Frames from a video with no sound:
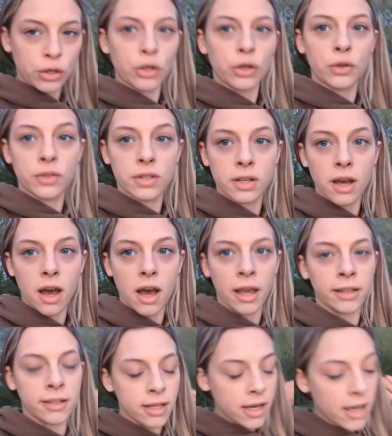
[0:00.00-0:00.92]
news
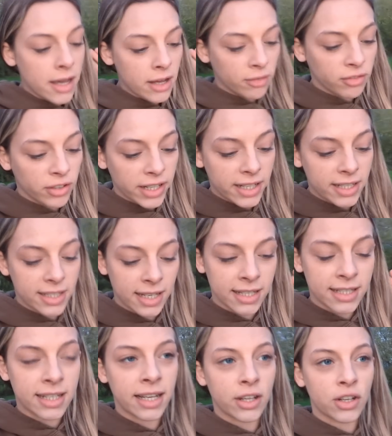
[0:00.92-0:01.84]
guys, Reese
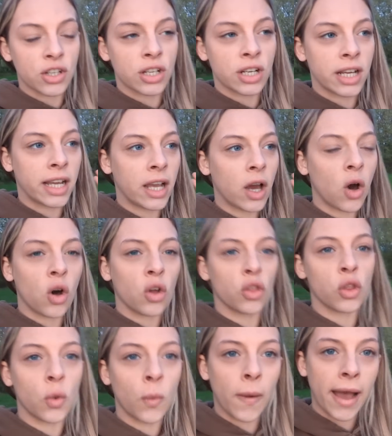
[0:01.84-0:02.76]
is literally
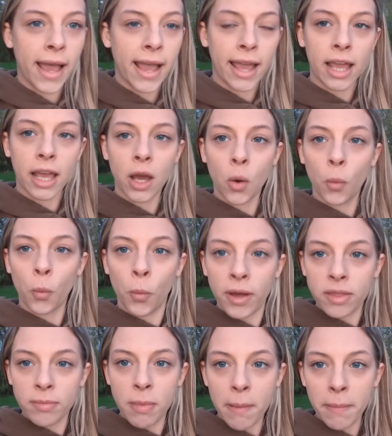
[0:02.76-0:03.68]
on the way
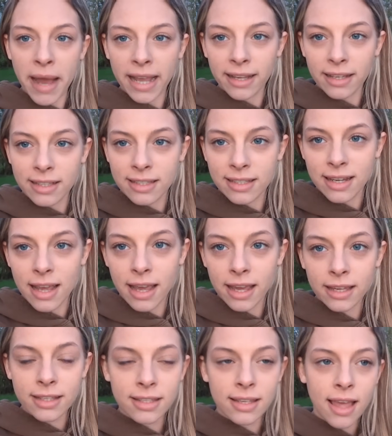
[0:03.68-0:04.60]
with my bank
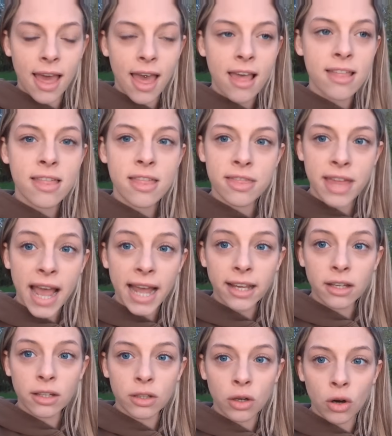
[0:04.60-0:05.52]
sticks.
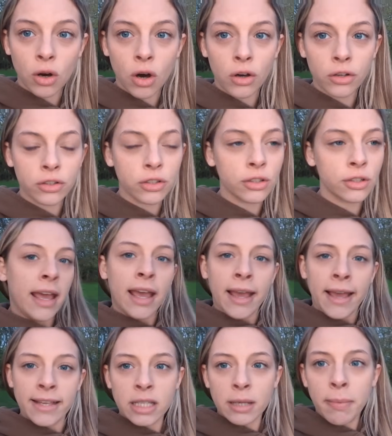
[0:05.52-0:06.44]
Thank God.
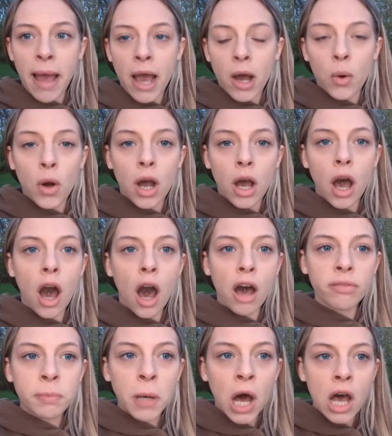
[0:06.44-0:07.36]
It's about
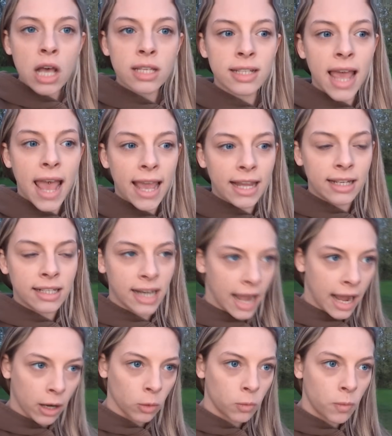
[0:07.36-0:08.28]
8:30
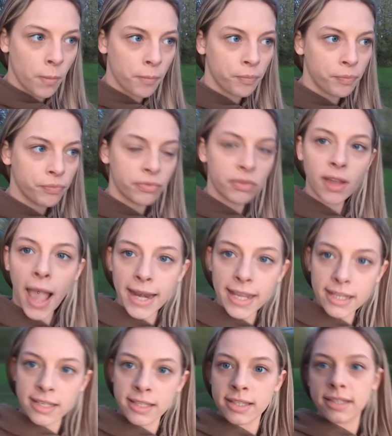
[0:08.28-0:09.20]
now and
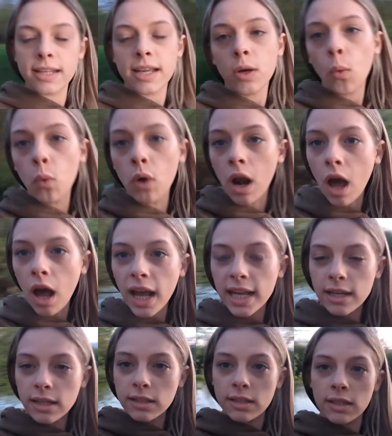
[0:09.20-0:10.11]
it's still
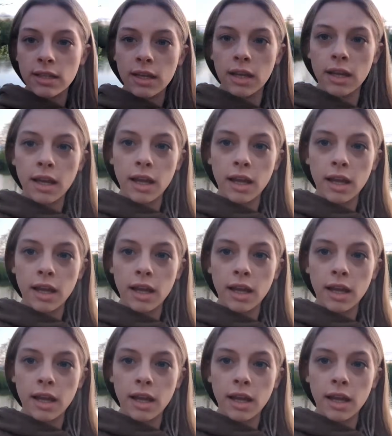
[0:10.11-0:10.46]
light.